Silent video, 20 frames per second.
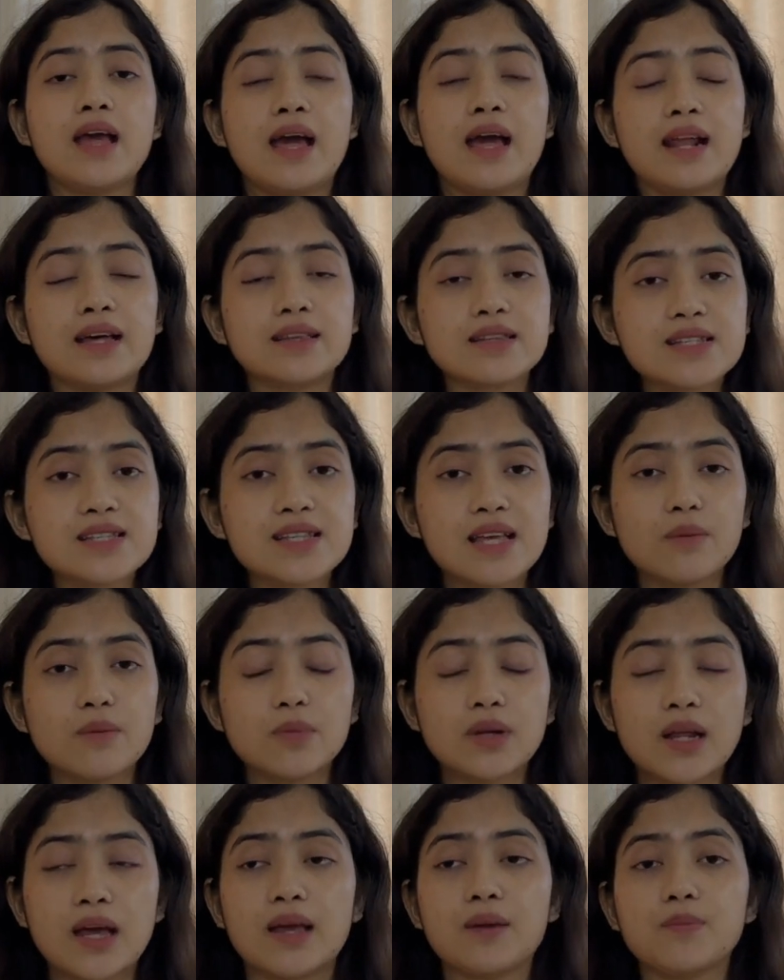And at the
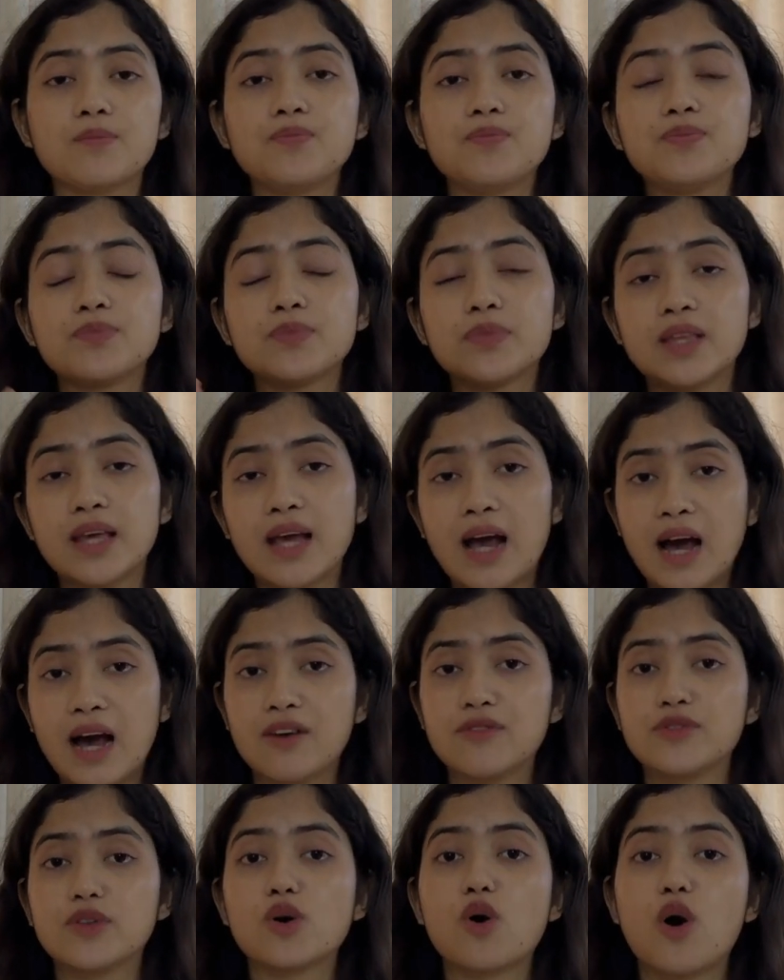same time, they
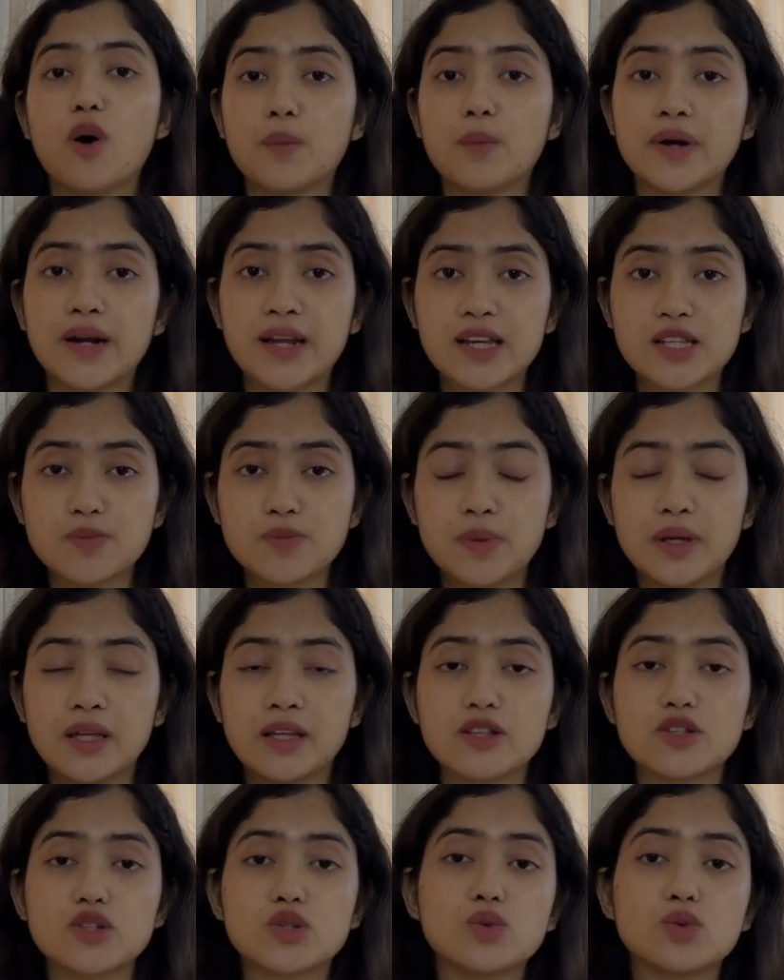have the corporate
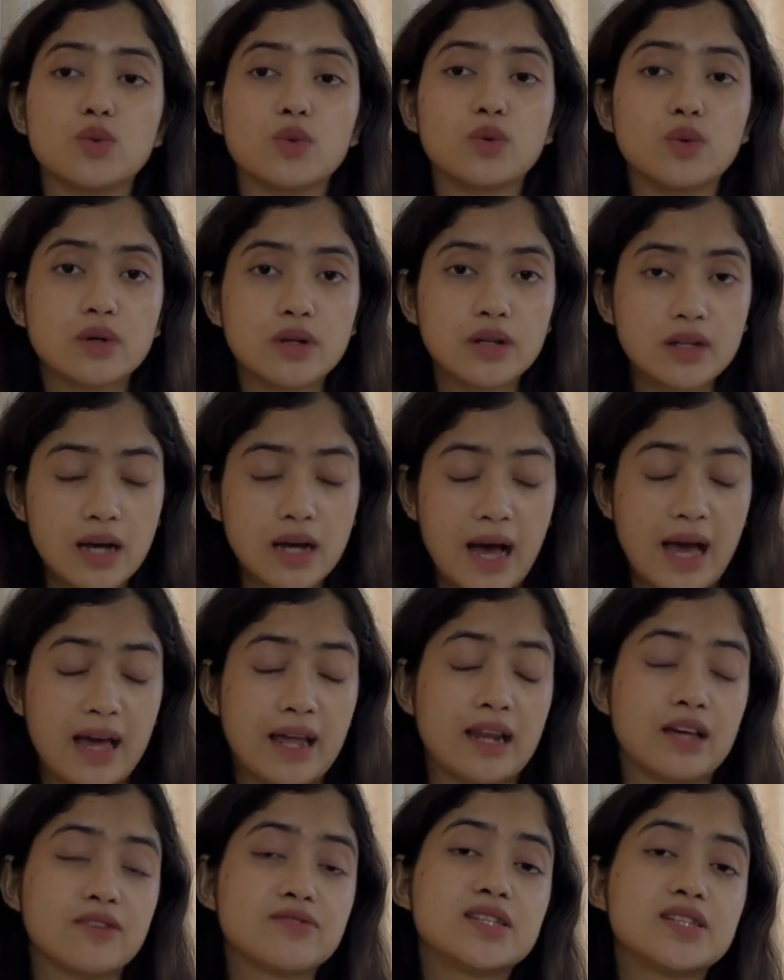experience too
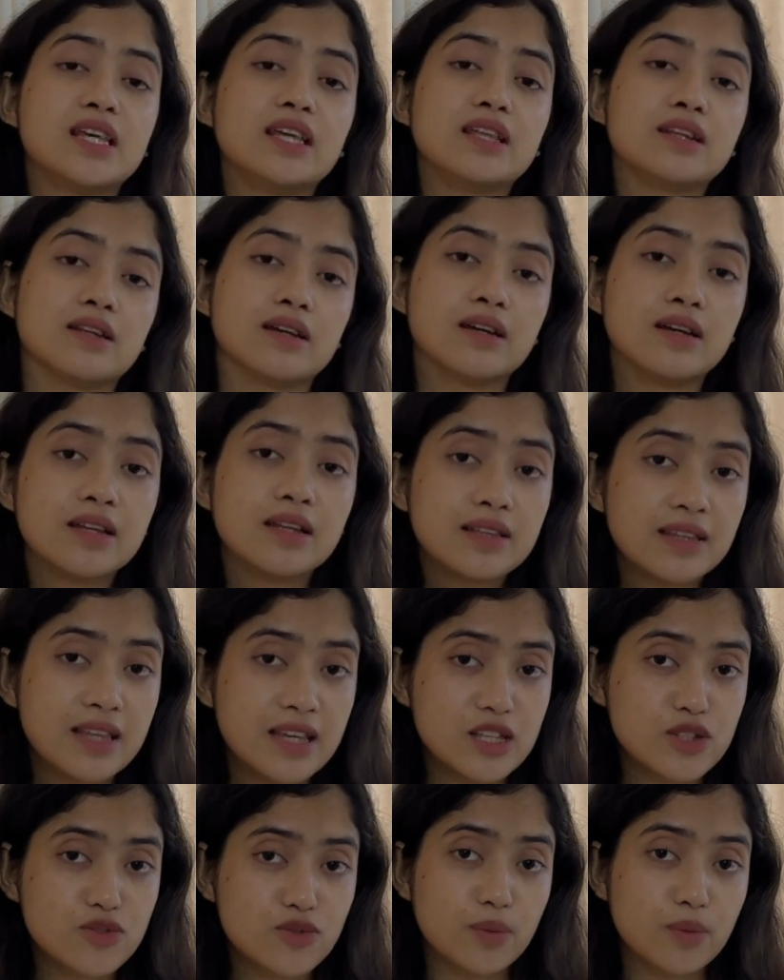and have seen
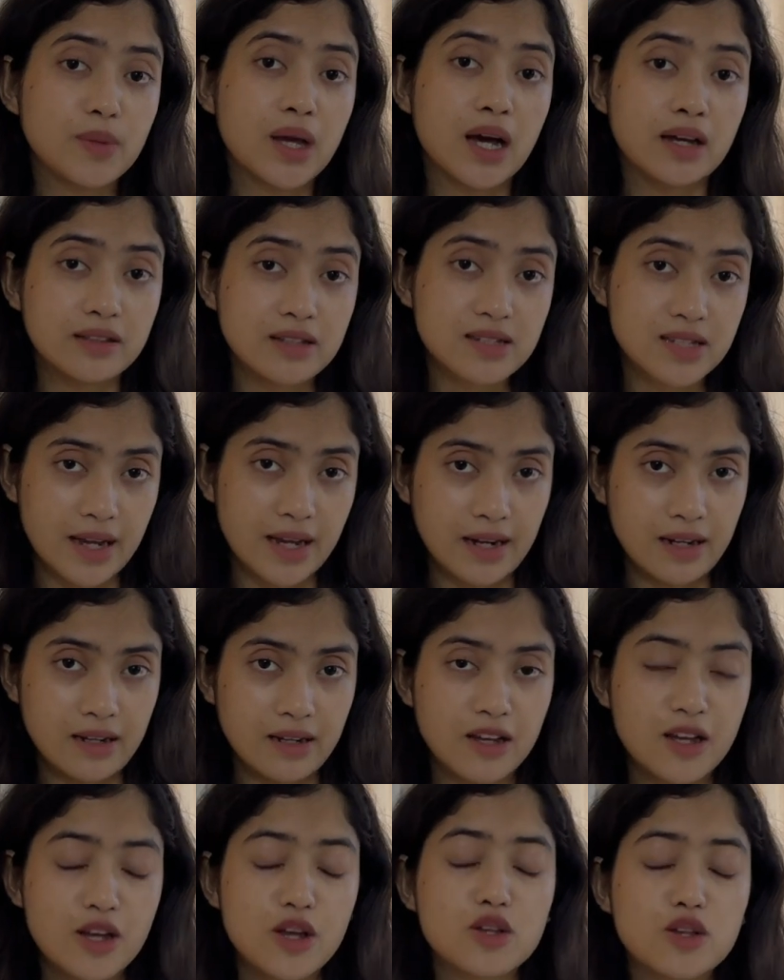things from the other side.
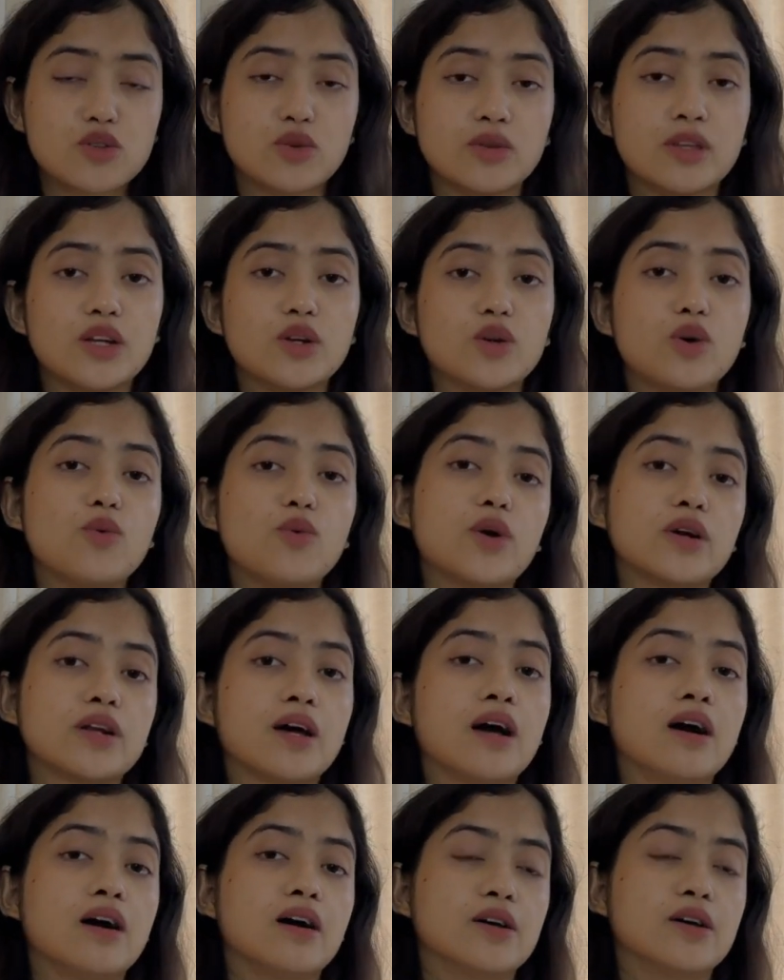So they know what
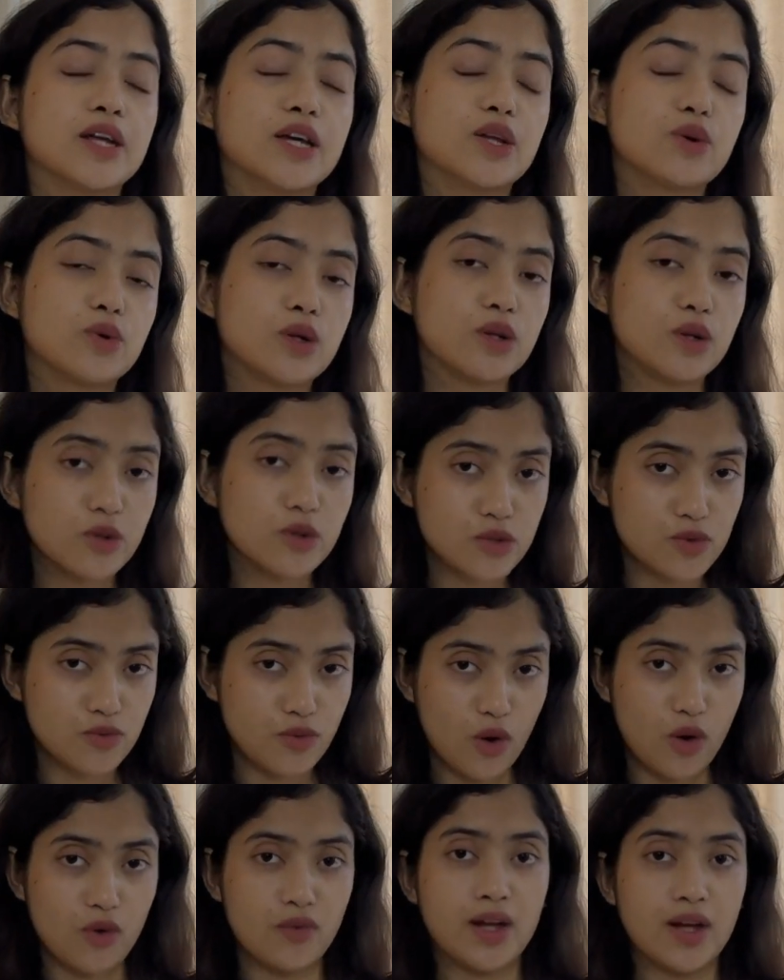a recruiter looks
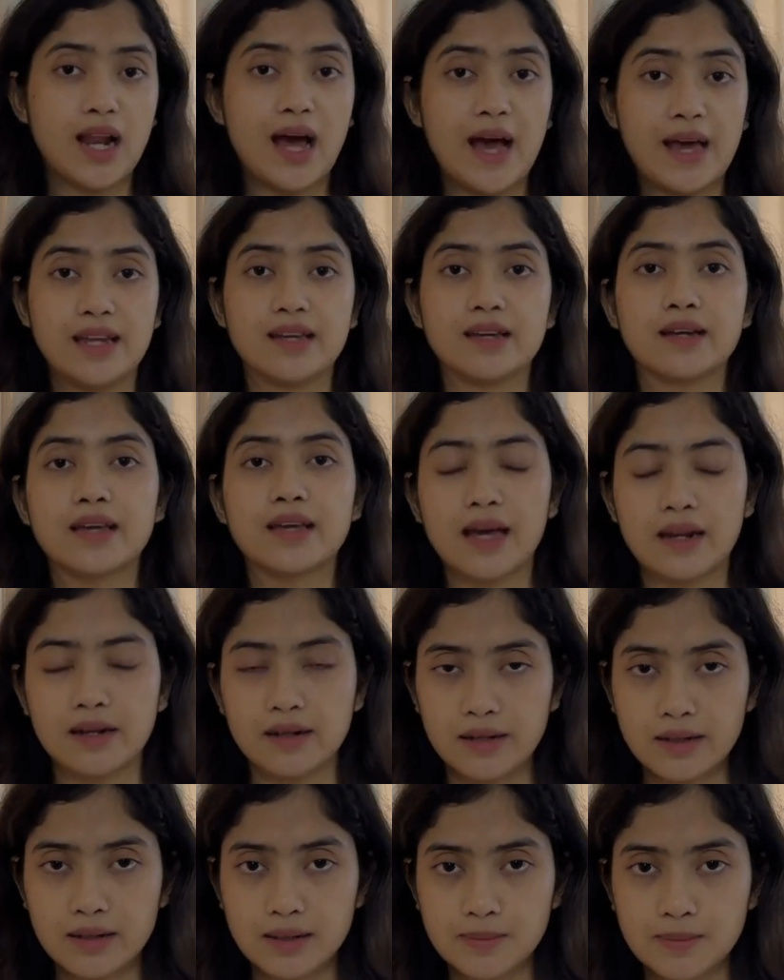for while hiring a
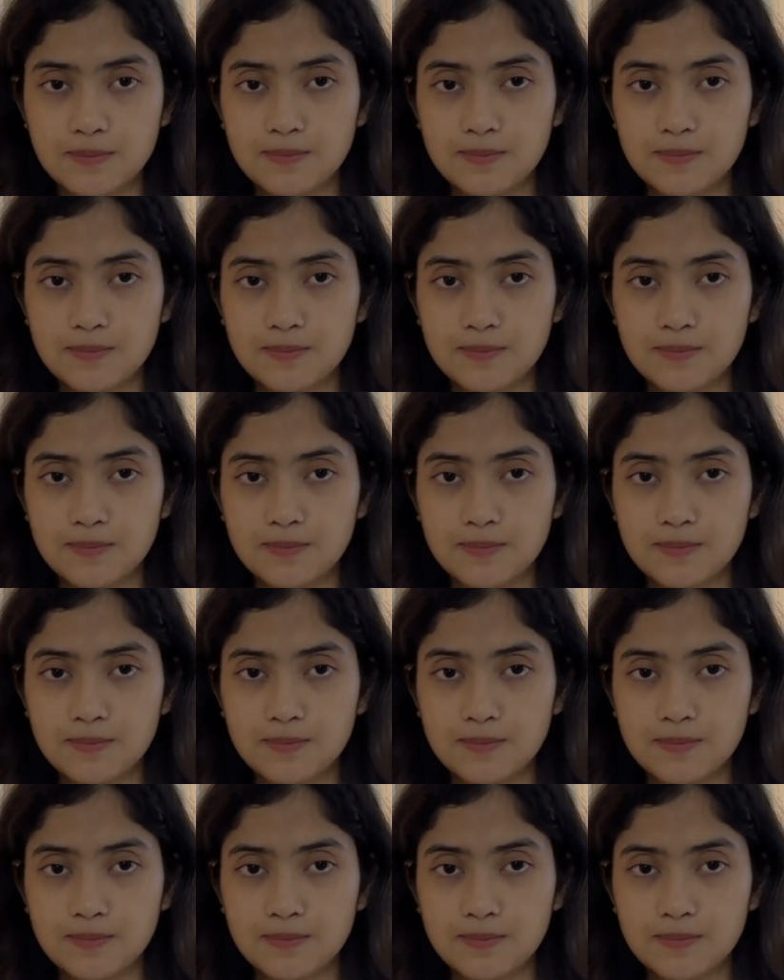candidate.